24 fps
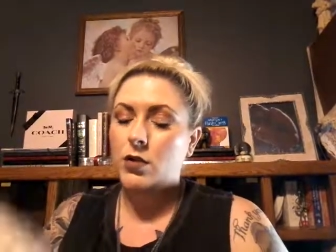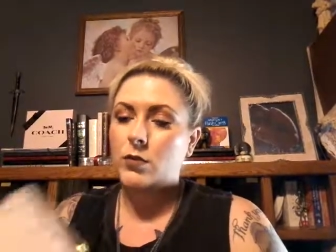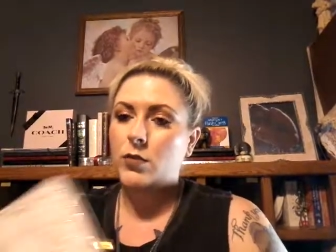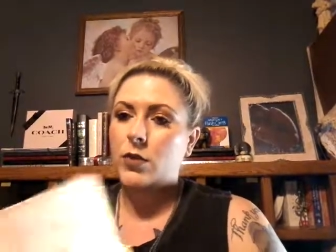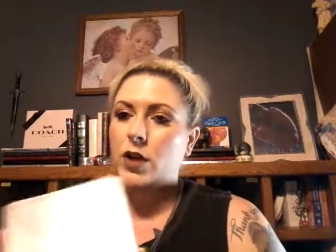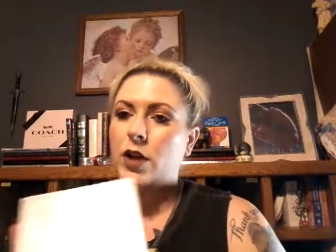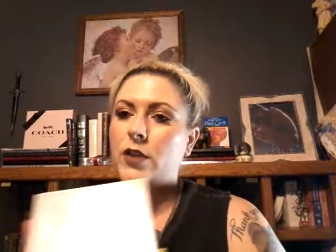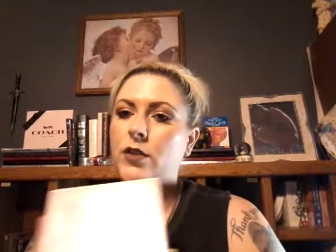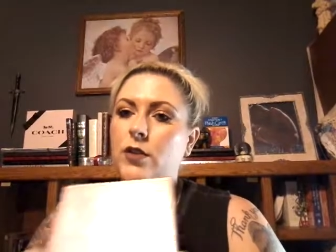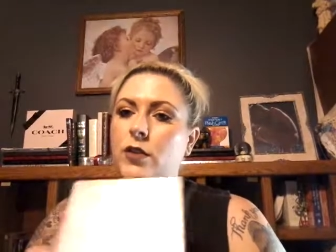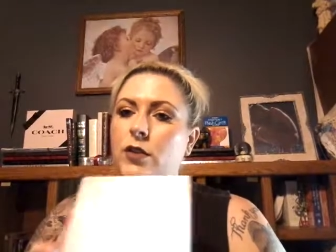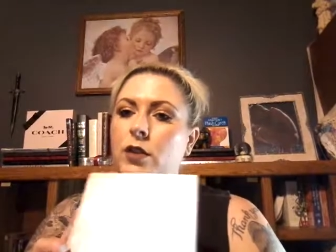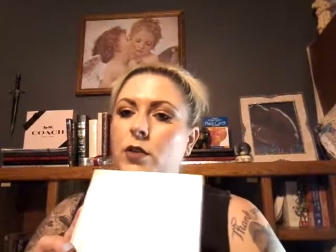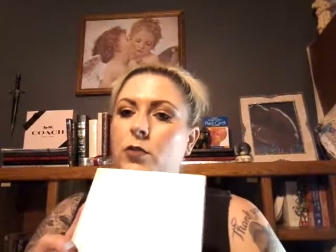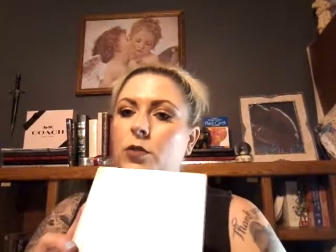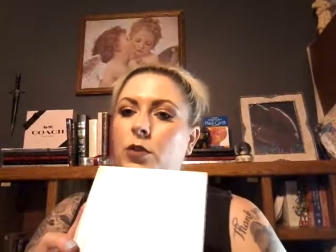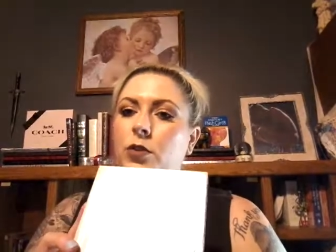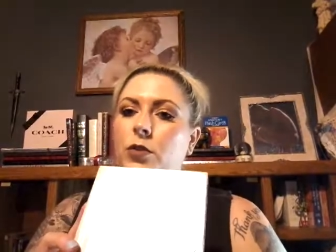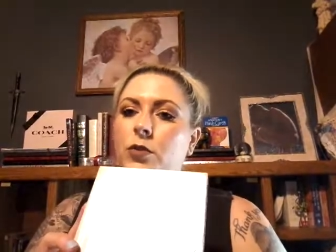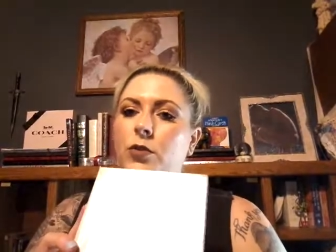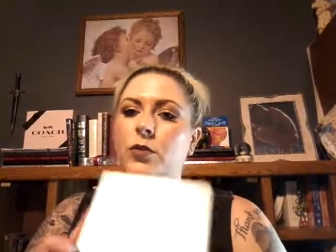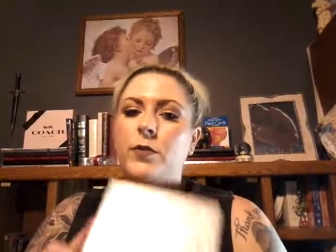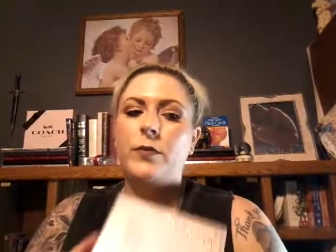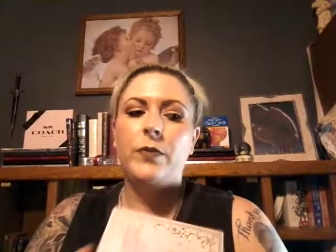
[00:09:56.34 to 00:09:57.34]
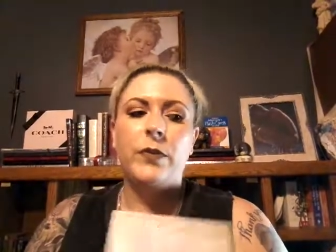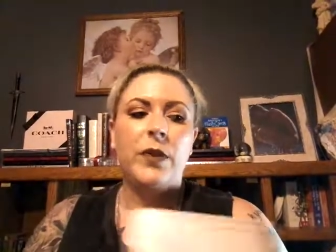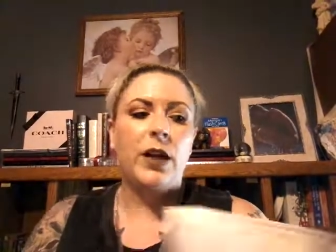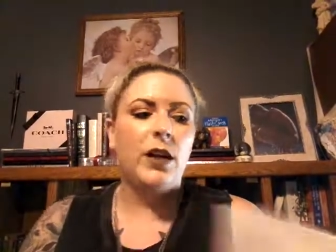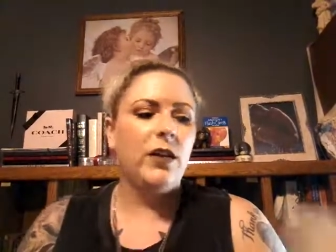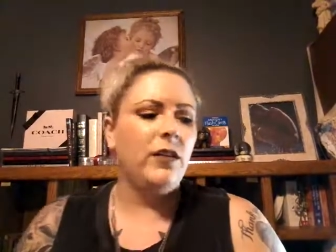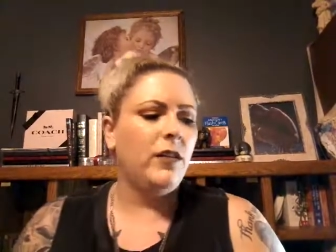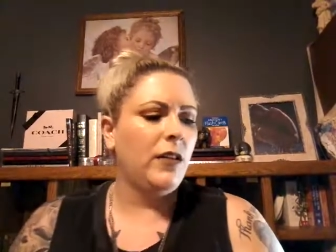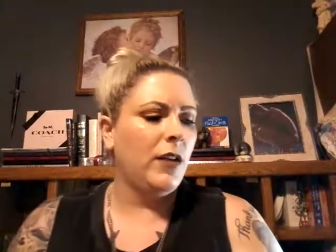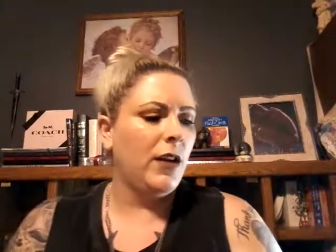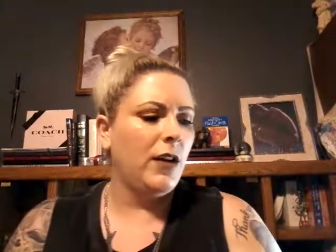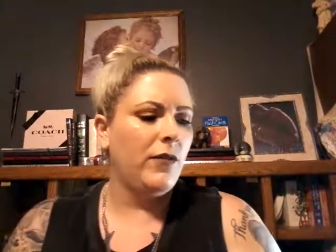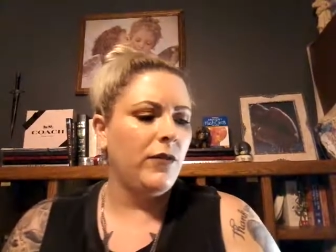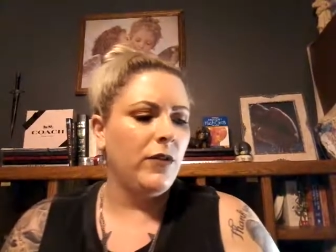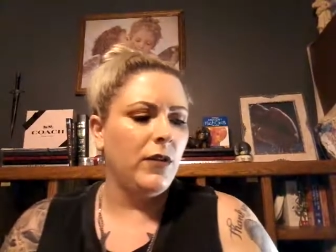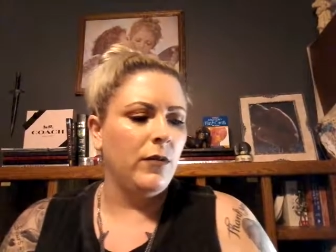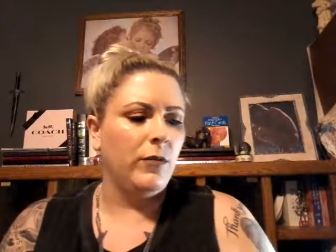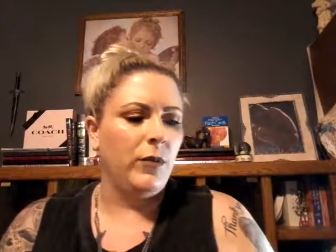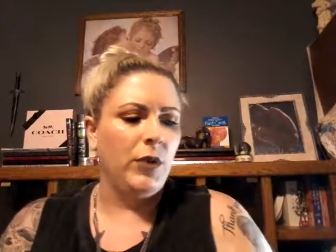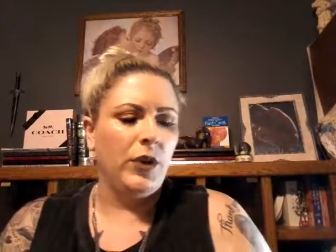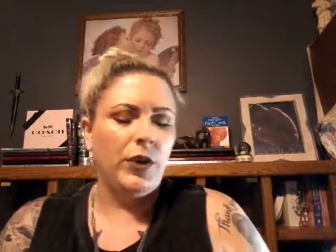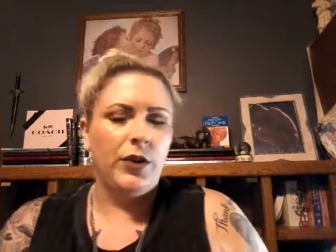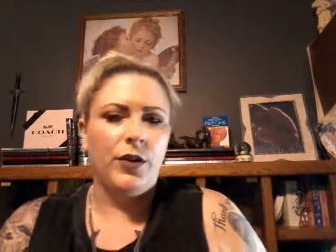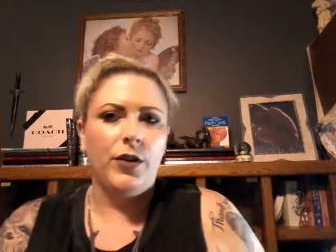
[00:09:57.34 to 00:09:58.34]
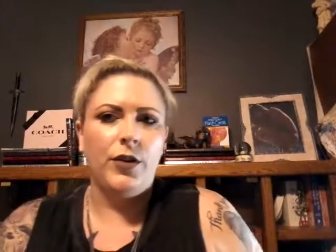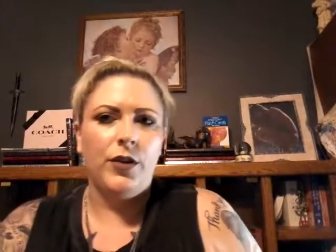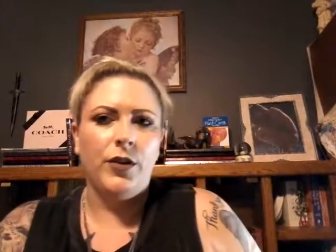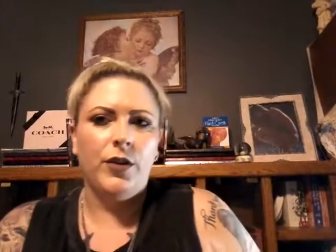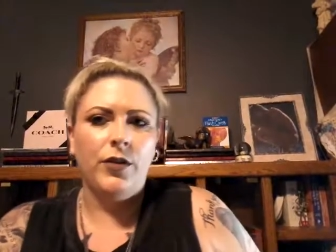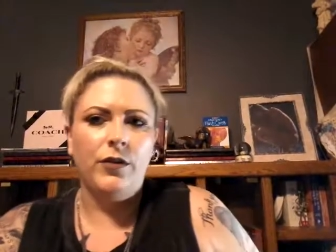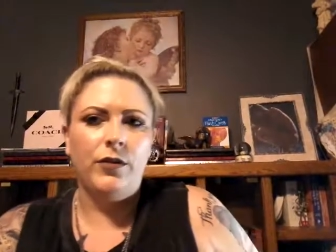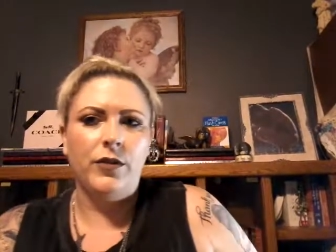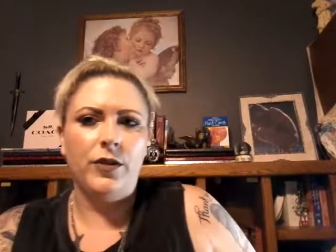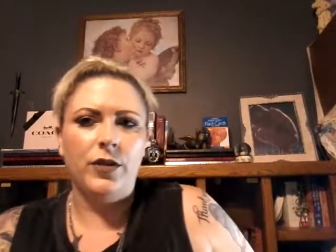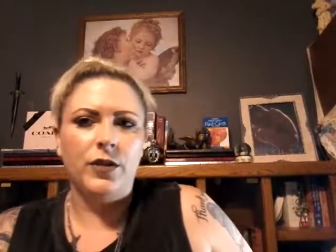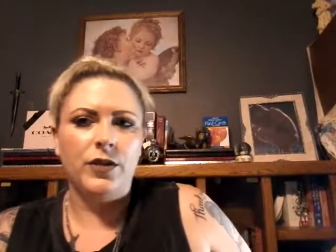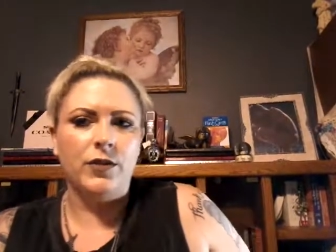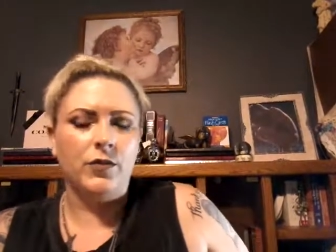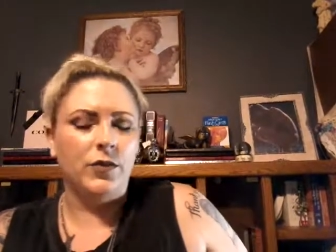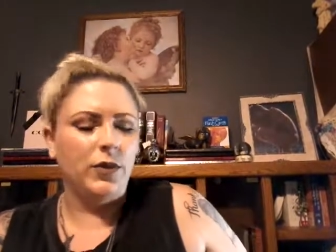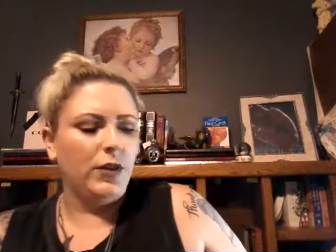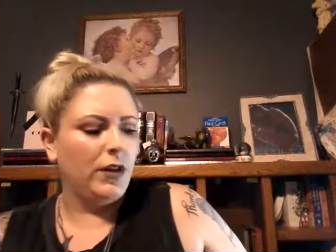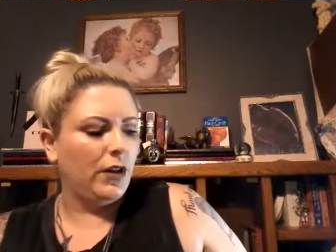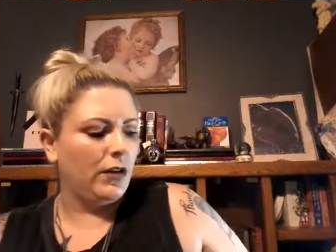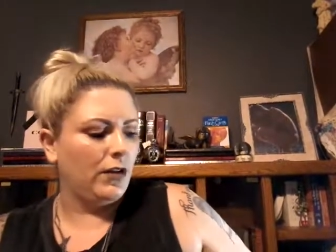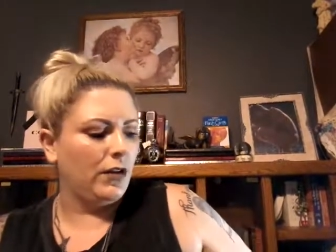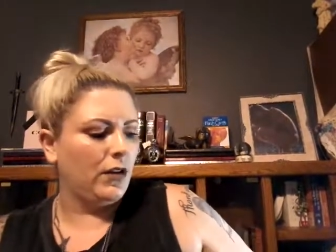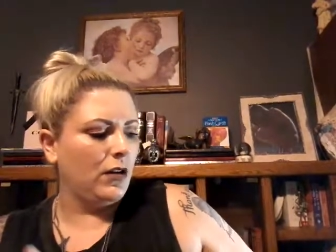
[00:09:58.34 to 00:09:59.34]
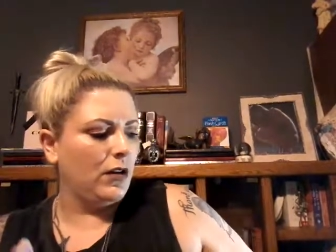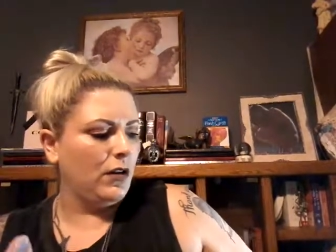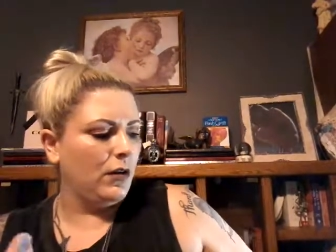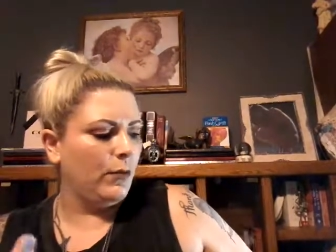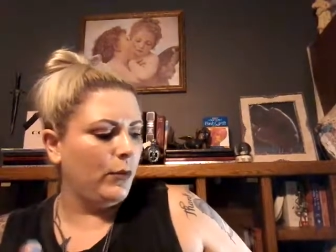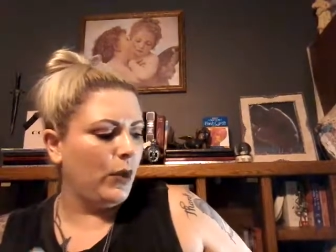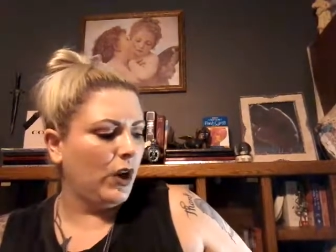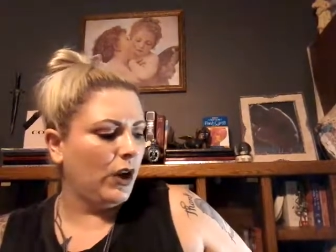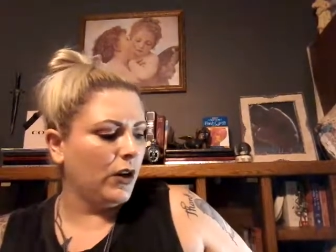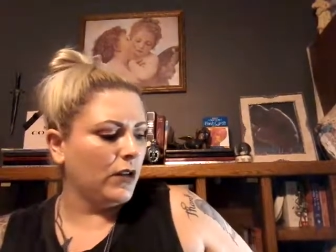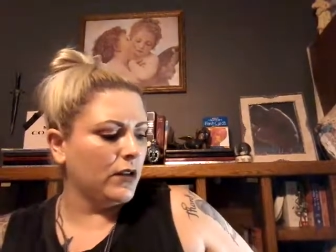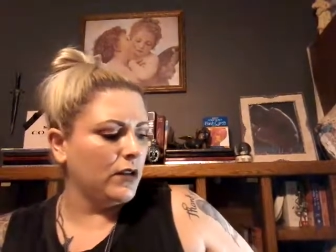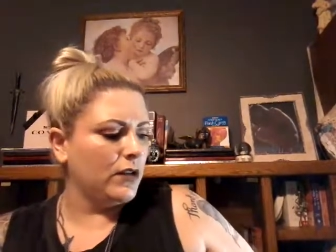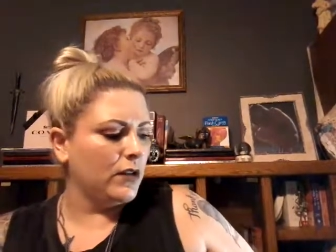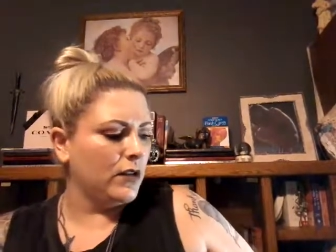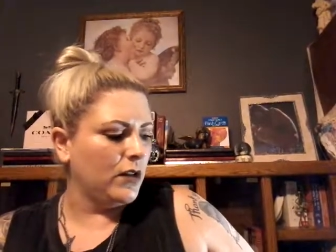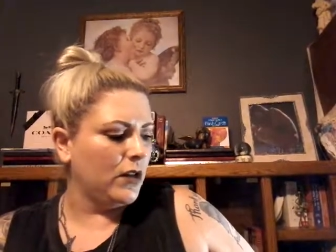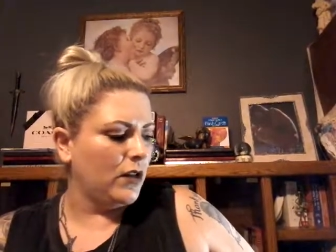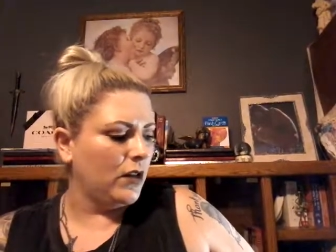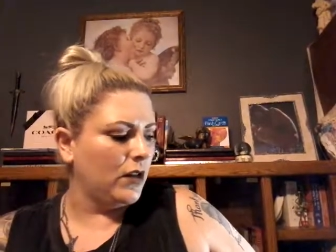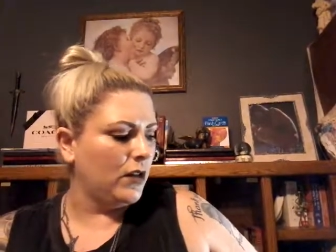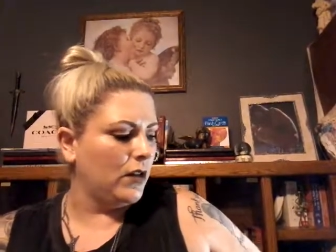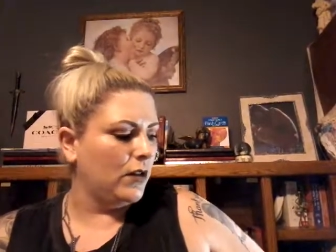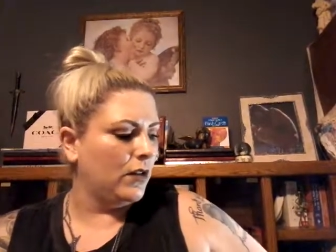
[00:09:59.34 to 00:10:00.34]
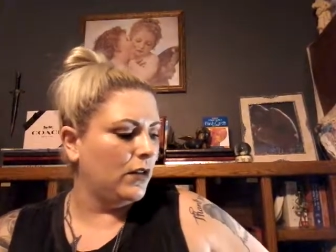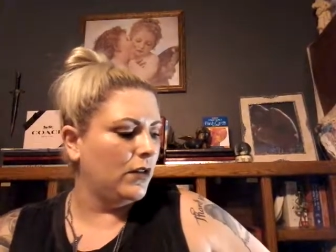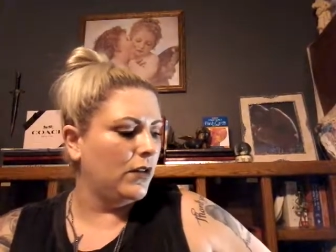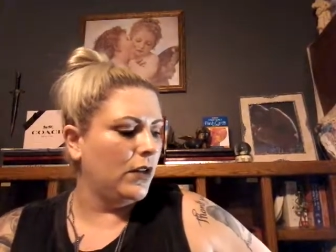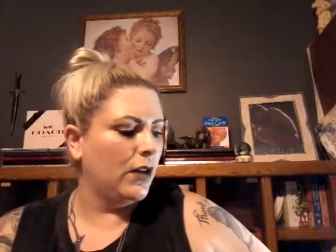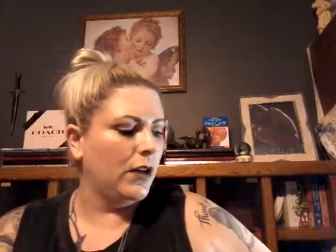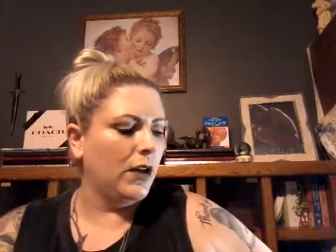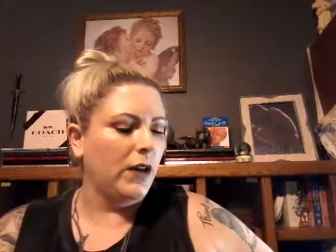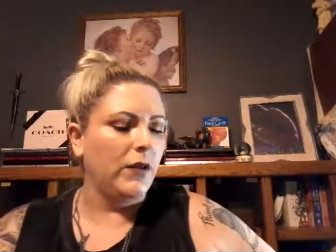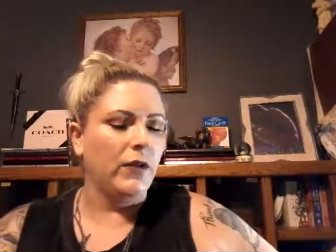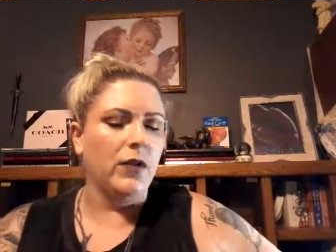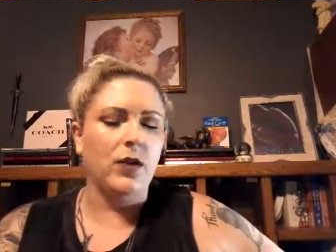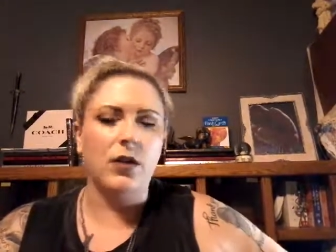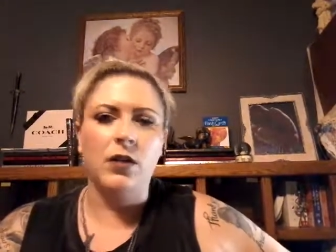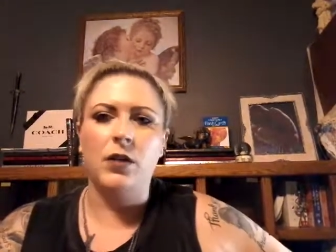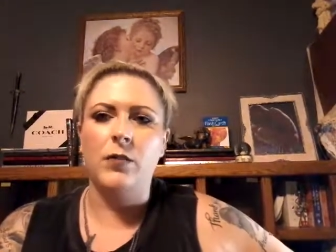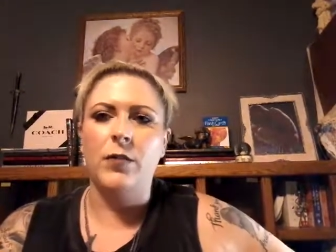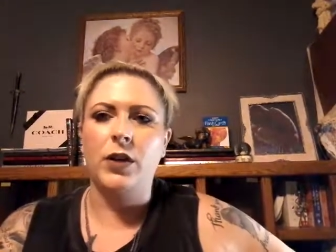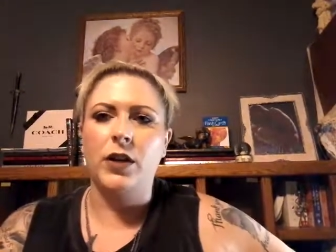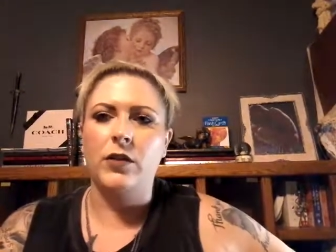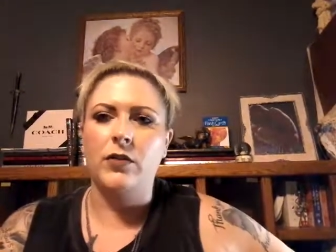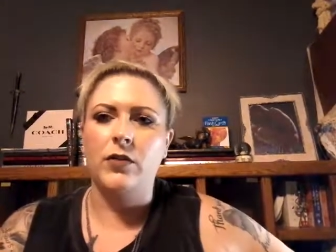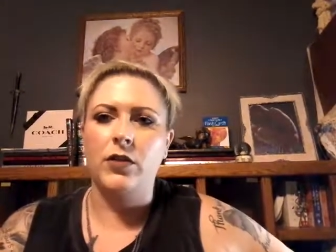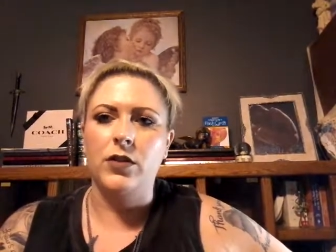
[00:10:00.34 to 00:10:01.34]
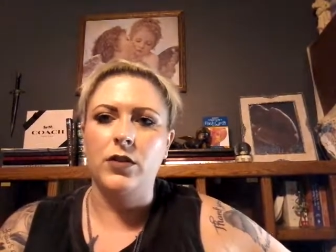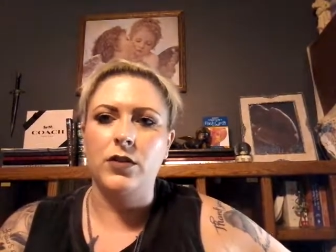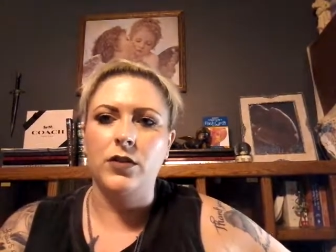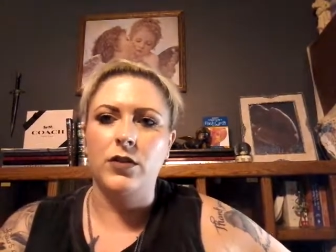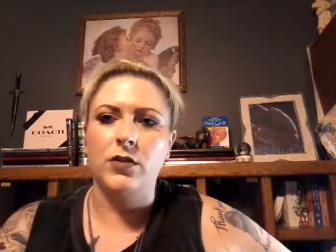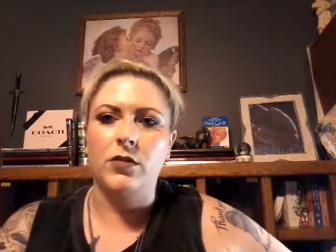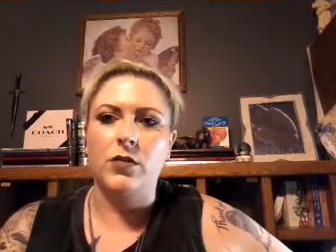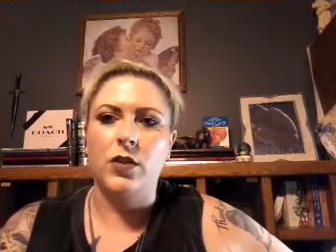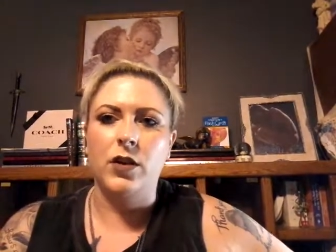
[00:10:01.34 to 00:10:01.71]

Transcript: But I thought they were cool. I have the mirror for this one, like the compact, and I have the compact for the Snow